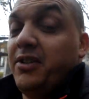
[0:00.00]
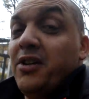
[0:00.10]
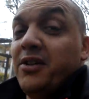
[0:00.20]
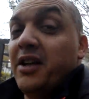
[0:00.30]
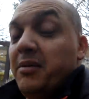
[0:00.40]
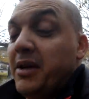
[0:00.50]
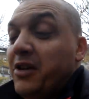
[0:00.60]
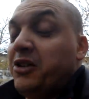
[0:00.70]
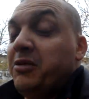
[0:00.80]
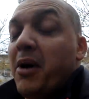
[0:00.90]
Turns out they've been
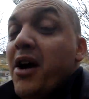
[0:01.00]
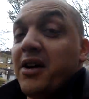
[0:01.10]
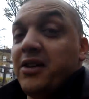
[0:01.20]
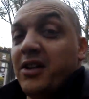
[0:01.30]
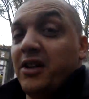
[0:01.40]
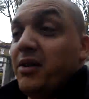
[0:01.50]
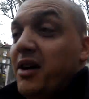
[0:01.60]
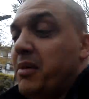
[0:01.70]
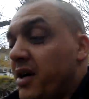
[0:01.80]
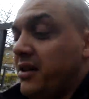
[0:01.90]
inspired, you know, they're
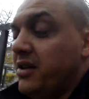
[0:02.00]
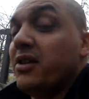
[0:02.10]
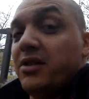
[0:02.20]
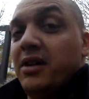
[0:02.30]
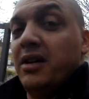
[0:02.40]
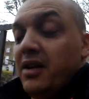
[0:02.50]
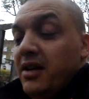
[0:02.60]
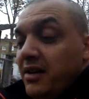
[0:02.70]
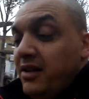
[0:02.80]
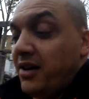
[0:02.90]
like, my God,
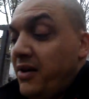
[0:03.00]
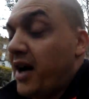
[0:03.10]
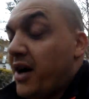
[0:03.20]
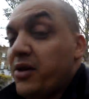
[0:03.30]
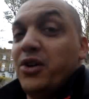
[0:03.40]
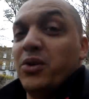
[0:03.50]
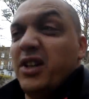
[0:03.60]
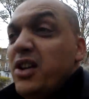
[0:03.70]
you know, how cool are